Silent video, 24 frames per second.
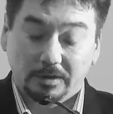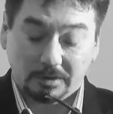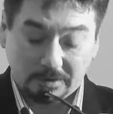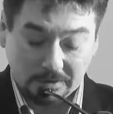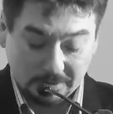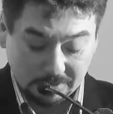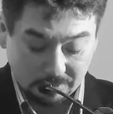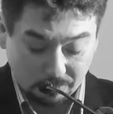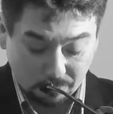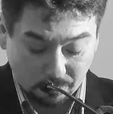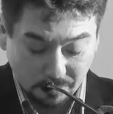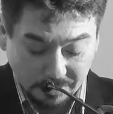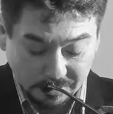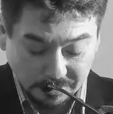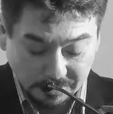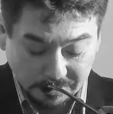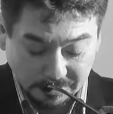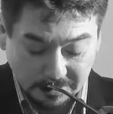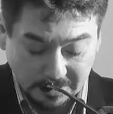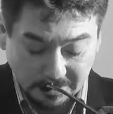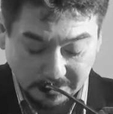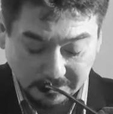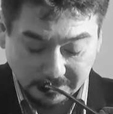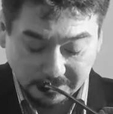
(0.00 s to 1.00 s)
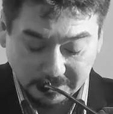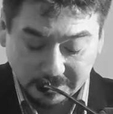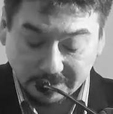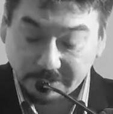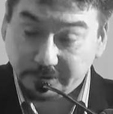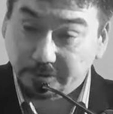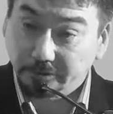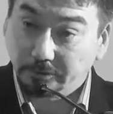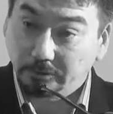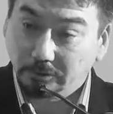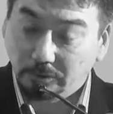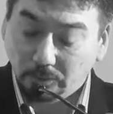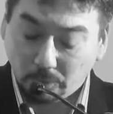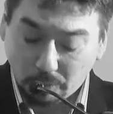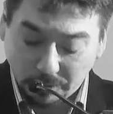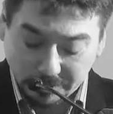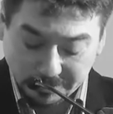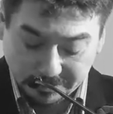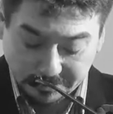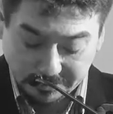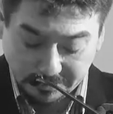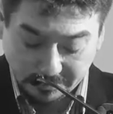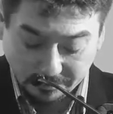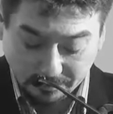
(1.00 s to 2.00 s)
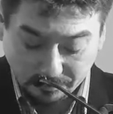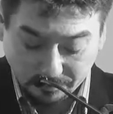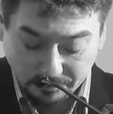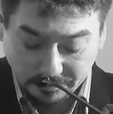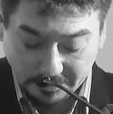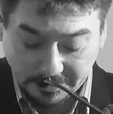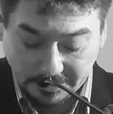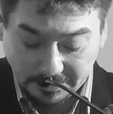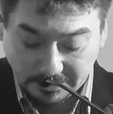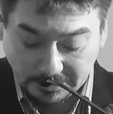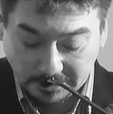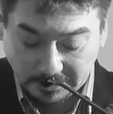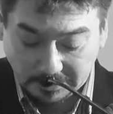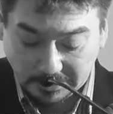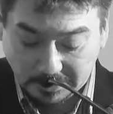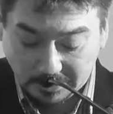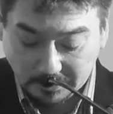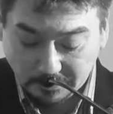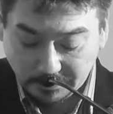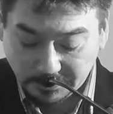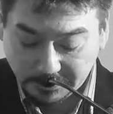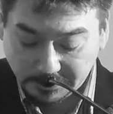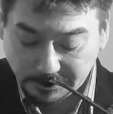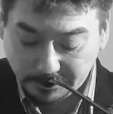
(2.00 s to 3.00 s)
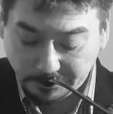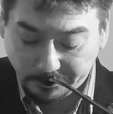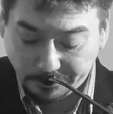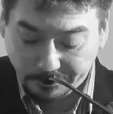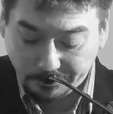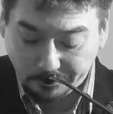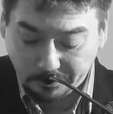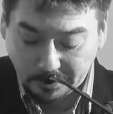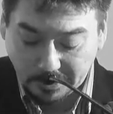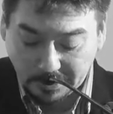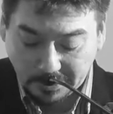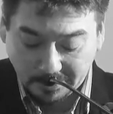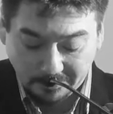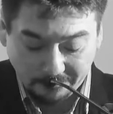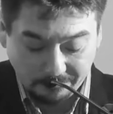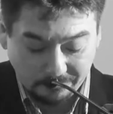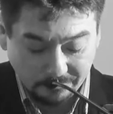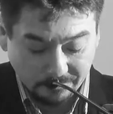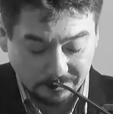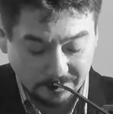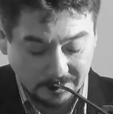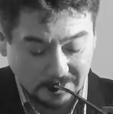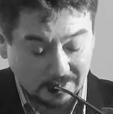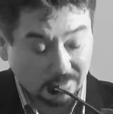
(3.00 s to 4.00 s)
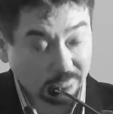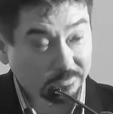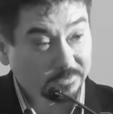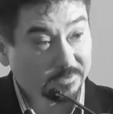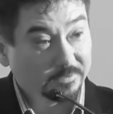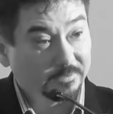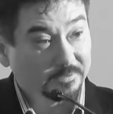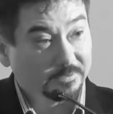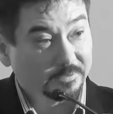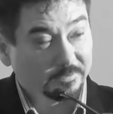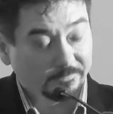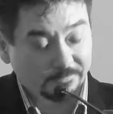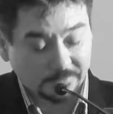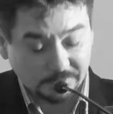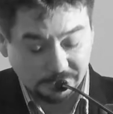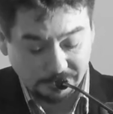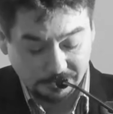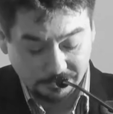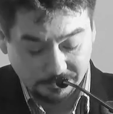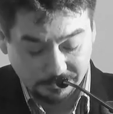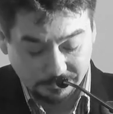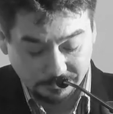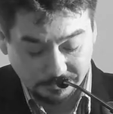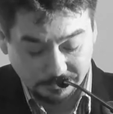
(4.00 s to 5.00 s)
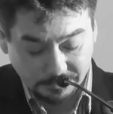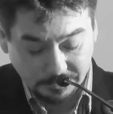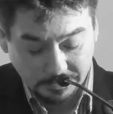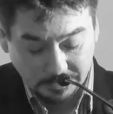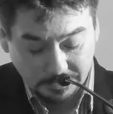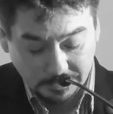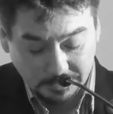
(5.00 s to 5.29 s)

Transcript: a rich ancestral wisdom that allowed us to thrive for thousands of years